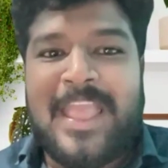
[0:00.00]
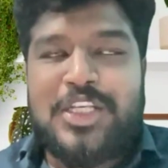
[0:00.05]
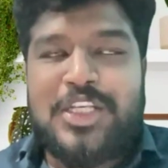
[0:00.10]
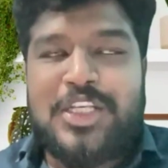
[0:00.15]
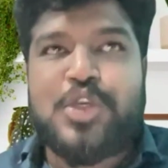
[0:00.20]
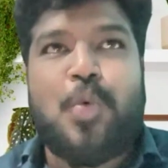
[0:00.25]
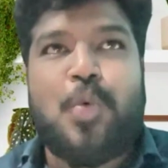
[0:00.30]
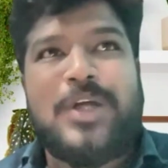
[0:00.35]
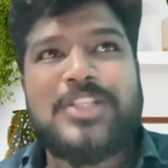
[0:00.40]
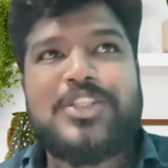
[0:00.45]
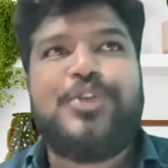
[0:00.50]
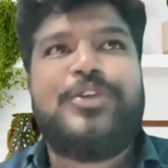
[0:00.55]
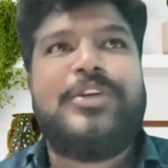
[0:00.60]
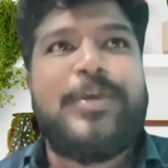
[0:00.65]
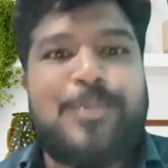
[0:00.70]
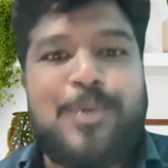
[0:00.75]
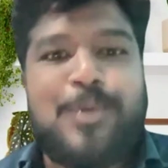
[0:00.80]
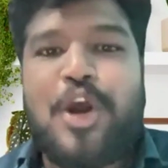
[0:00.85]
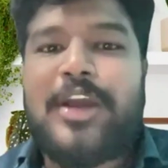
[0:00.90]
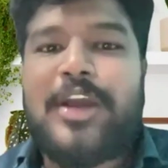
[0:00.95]
So once you
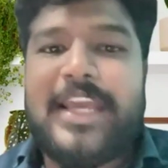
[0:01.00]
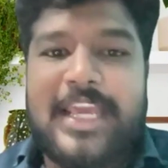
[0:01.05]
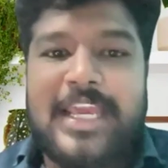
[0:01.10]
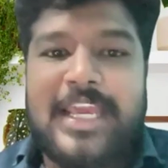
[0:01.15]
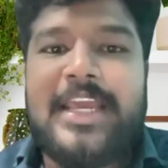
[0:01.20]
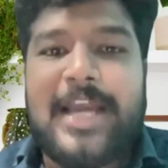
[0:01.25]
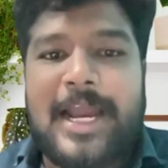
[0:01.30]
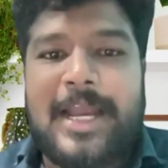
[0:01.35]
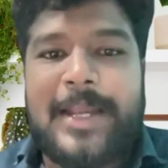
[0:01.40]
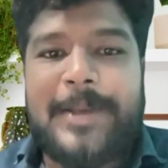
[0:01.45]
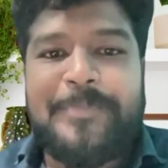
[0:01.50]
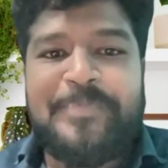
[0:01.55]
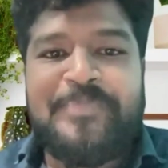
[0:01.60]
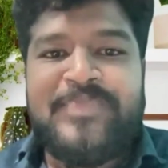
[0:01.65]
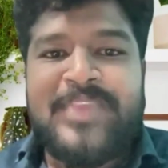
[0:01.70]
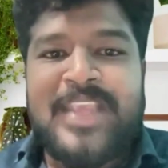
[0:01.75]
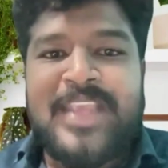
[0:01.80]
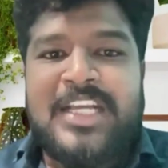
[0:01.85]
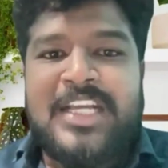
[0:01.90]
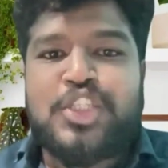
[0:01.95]
deploy AI,
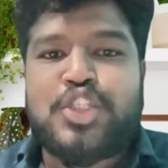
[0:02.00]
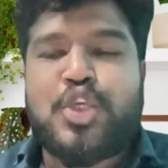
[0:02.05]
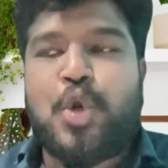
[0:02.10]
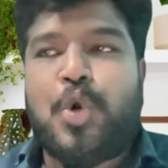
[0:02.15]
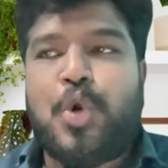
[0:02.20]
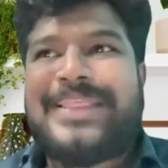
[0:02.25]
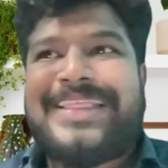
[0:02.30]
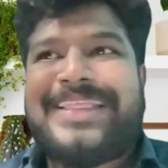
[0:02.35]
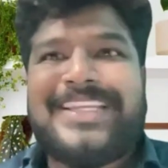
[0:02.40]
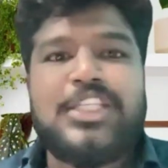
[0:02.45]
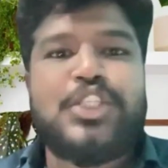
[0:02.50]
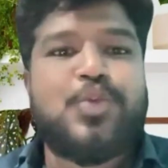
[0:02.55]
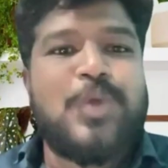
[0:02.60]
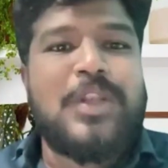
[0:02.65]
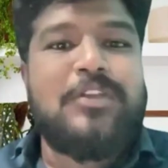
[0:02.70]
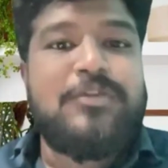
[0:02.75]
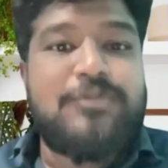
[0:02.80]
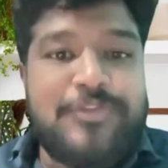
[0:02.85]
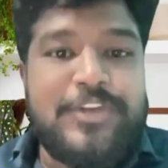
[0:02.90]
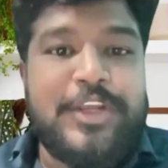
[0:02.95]
so this
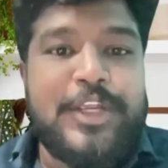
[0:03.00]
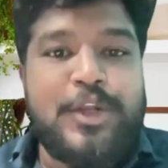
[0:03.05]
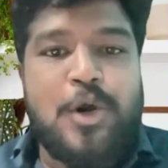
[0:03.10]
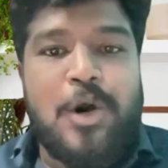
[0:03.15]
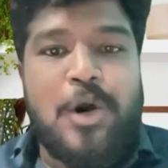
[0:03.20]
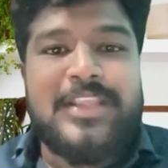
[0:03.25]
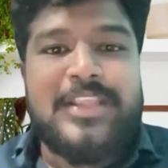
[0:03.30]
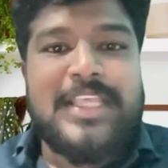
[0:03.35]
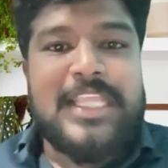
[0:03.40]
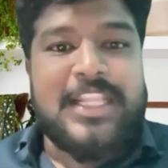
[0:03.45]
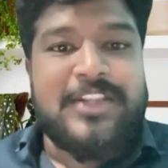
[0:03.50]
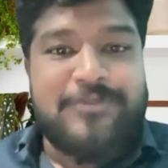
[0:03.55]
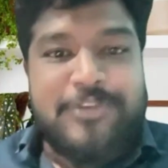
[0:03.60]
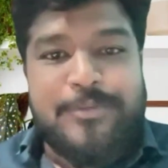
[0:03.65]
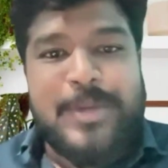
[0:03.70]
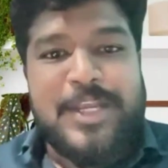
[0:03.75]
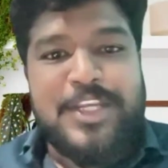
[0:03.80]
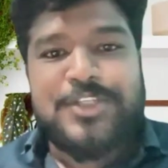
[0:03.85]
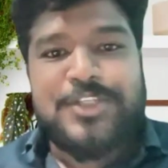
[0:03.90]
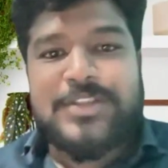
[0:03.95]
will feed on the
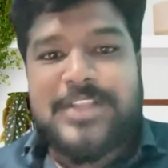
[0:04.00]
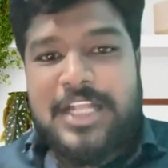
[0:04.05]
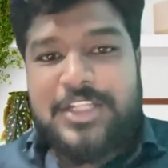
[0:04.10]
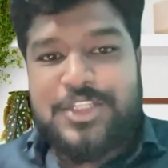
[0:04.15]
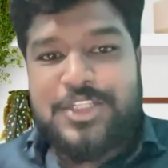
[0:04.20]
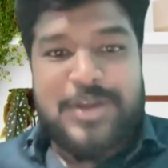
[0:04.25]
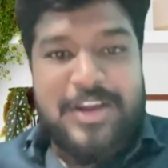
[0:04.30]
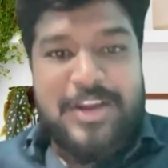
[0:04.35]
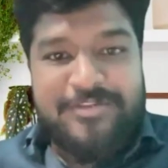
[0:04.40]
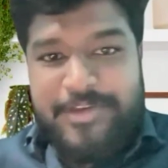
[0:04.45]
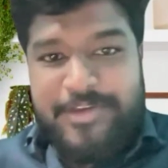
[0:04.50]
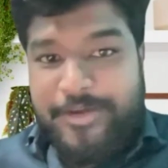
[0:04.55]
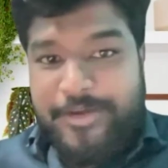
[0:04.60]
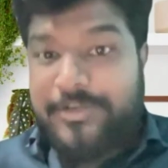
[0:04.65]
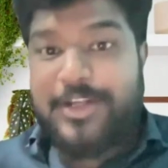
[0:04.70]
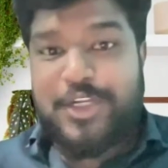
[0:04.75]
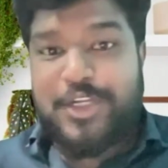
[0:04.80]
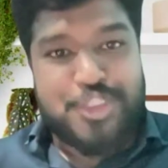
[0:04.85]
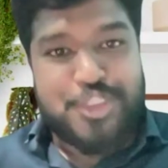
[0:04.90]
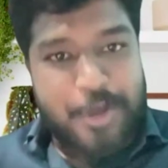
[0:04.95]
information that you have
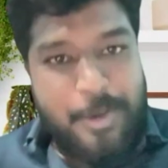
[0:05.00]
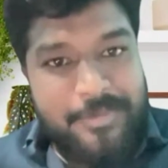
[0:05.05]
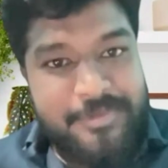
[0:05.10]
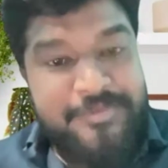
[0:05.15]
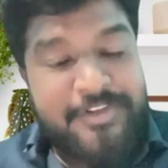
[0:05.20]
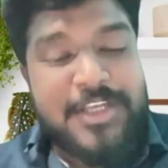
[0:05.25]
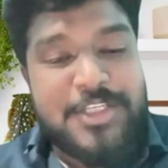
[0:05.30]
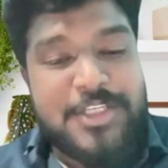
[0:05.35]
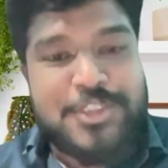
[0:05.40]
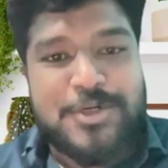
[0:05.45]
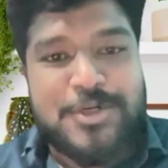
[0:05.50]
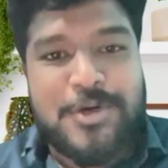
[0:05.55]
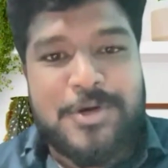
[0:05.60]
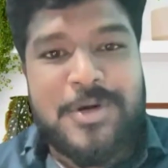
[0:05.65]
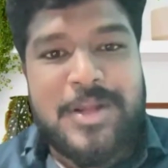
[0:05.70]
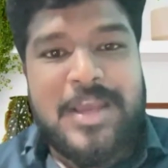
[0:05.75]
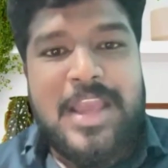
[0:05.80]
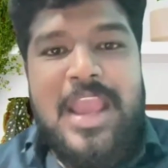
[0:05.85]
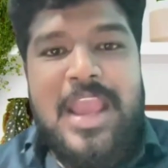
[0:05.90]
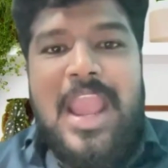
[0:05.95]
given in Shopify
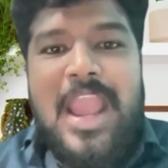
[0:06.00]
store.